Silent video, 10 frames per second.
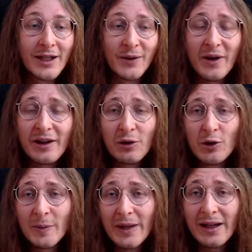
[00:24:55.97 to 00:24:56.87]
very
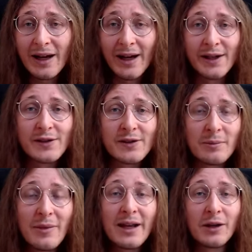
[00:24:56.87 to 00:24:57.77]
good pick against
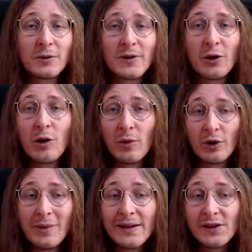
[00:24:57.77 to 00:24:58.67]
many of the
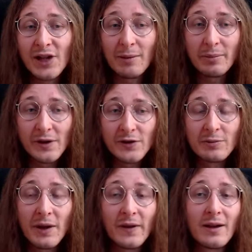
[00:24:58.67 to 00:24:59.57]
common meta champions, but